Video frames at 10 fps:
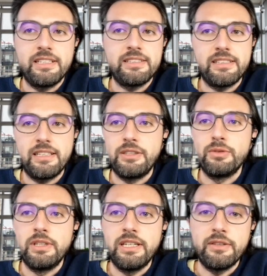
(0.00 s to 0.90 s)
Let's say
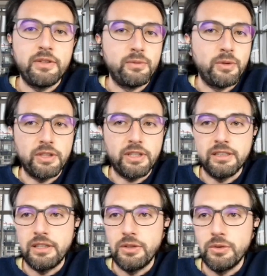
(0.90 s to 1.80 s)
you live and work
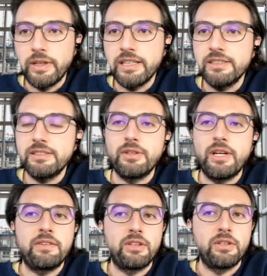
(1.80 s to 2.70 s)
in the US, you
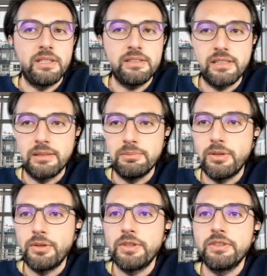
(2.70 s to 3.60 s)
have a domestic
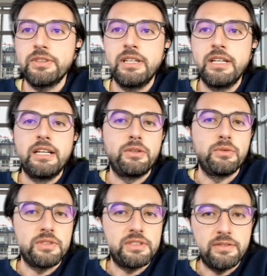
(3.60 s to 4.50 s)
employer,
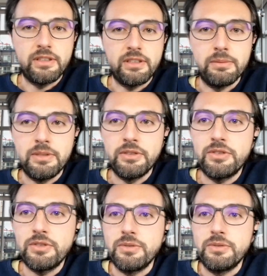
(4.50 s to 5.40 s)
you receive a
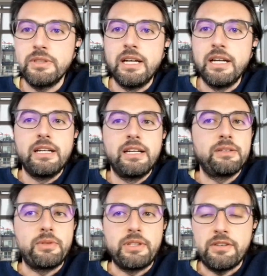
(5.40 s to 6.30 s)
W-2,
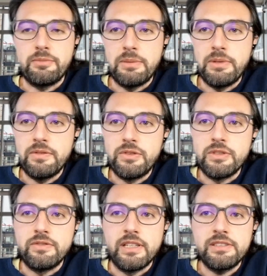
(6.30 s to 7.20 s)
you have maybe a
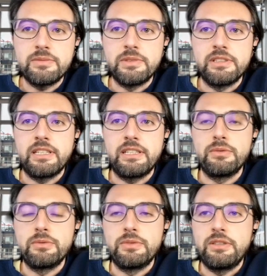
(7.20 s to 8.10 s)
few investments that
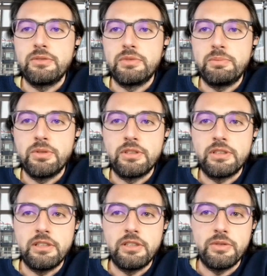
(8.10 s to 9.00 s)
you need to
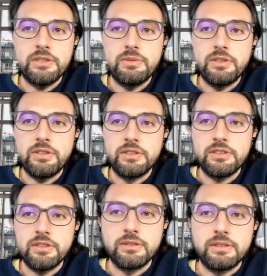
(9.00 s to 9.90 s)
report in your US return.
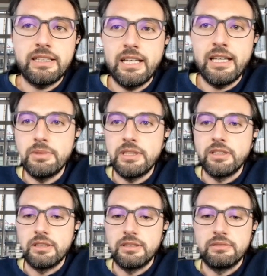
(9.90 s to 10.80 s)
So that can be
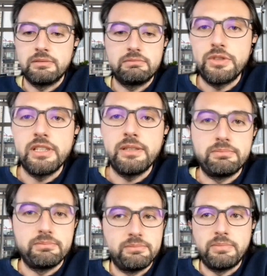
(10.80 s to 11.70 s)
done
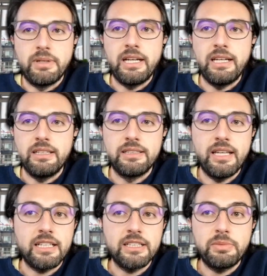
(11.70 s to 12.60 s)
usually by the
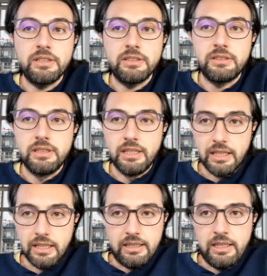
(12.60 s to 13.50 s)
taxpayer,
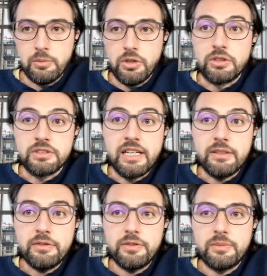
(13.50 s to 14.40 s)
him or
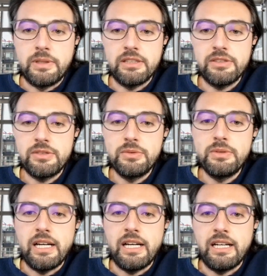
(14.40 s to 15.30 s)
herself. But as
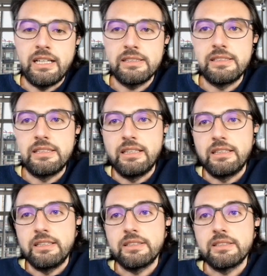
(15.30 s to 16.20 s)
soon as then
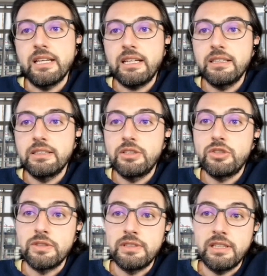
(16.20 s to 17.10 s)
there's a second
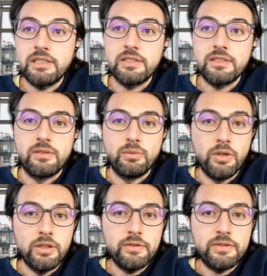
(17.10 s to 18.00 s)
jurisdictions
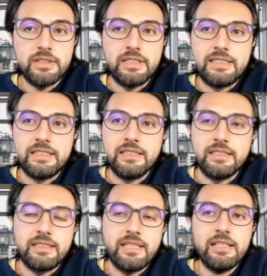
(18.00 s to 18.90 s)
involved,
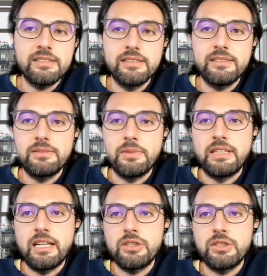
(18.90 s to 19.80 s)
the tax system
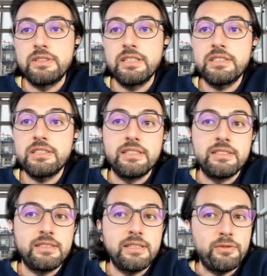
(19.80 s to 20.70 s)
in that jurisdiction
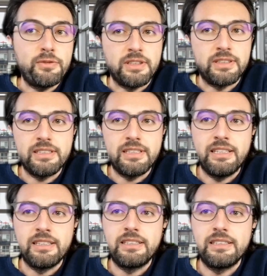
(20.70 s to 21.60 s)
is different
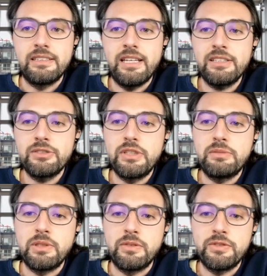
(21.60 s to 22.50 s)
and the tax
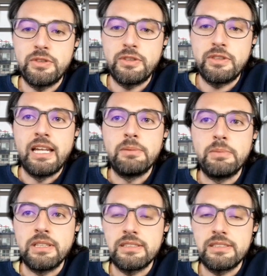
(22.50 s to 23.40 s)
treatment of certain
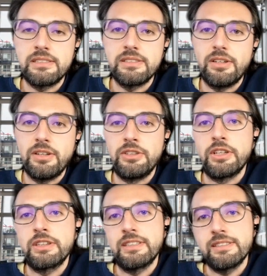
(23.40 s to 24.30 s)
elements are
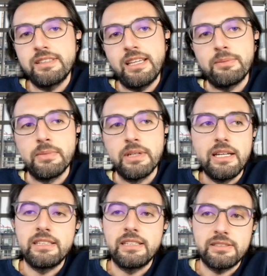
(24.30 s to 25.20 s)
not the same.
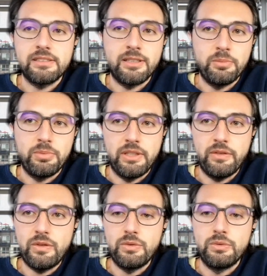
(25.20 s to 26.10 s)
As an example,
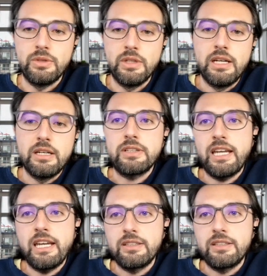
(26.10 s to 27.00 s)
if you
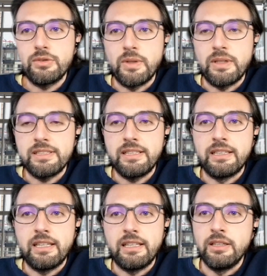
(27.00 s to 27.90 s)
relocate to
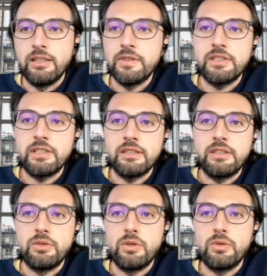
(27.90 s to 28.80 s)
Switzerland and all of a
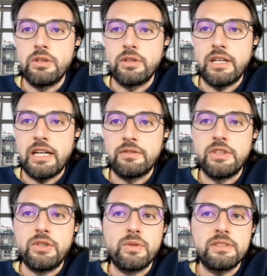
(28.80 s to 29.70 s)
sudden you no longer have
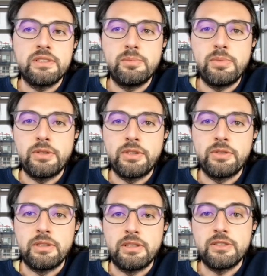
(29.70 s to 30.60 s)
a US
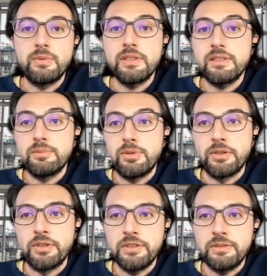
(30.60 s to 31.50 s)
employer but a Swiss
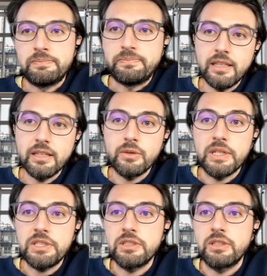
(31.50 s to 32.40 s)
employer, then the
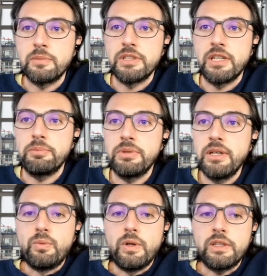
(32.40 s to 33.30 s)
question comes up,
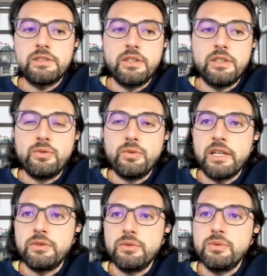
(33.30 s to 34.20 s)
what do
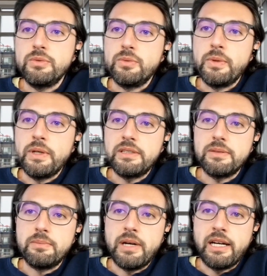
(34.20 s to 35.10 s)
I do with
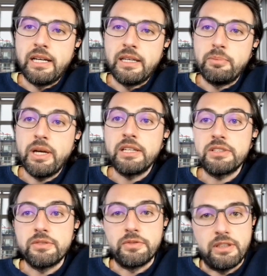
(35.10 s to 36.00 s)
my
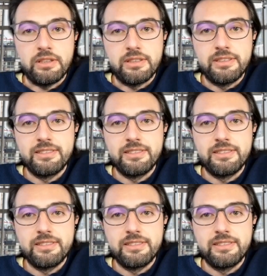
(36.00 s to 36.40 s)
pension fund?